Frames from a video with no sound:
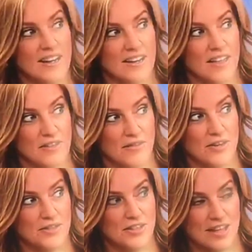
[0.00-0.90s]
another
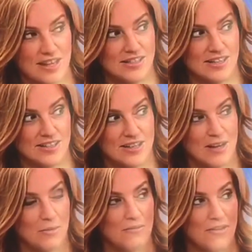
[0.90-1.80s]
vote, do they? They stick to
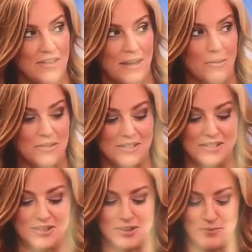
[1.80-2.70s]
that one vote, that one decision.